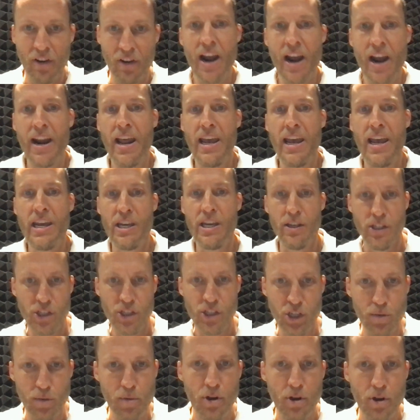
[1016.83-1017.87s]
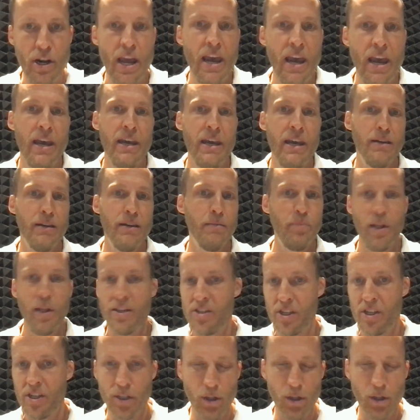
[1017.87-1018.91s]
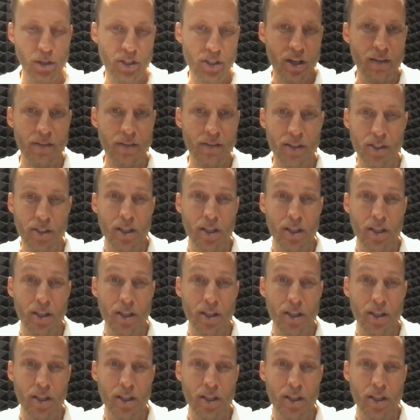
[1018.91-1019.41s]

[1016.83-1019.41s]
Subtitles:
Friday and Sumo Day and Plus Exclusive.